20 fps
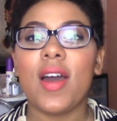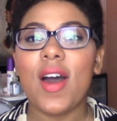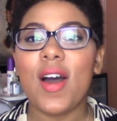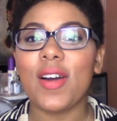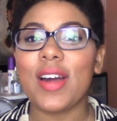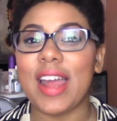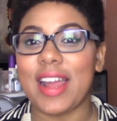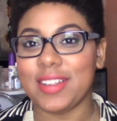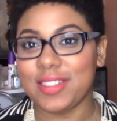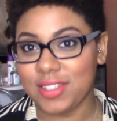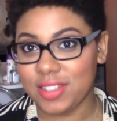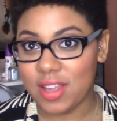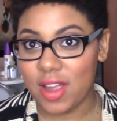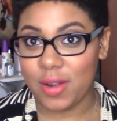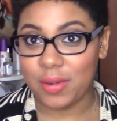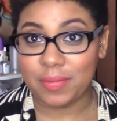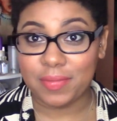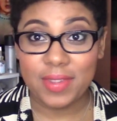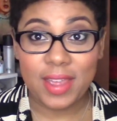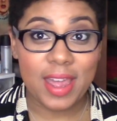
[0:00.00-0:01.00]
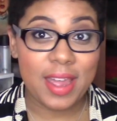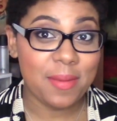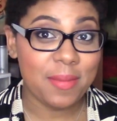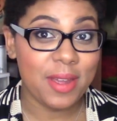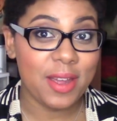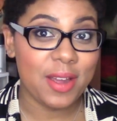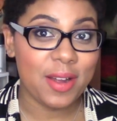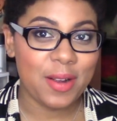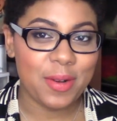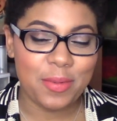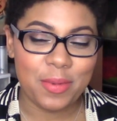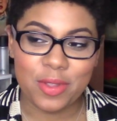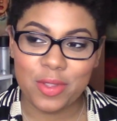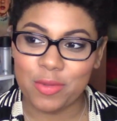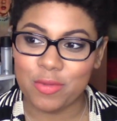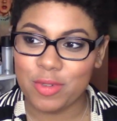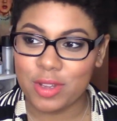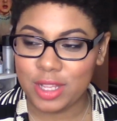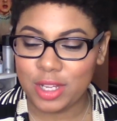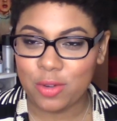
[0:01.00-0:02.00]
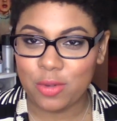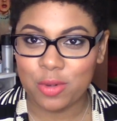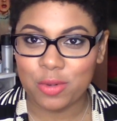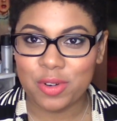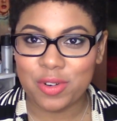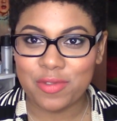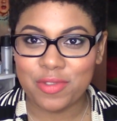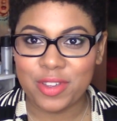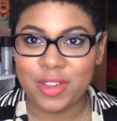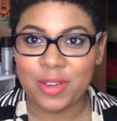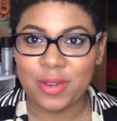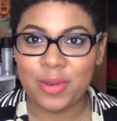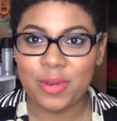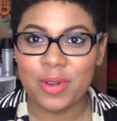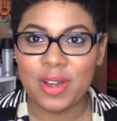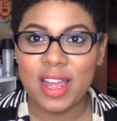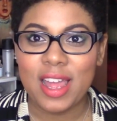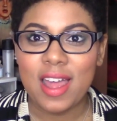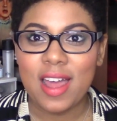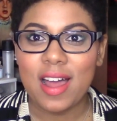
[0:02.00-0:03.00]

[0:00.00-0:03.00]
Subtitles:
Okay, so I'm here with a really cool review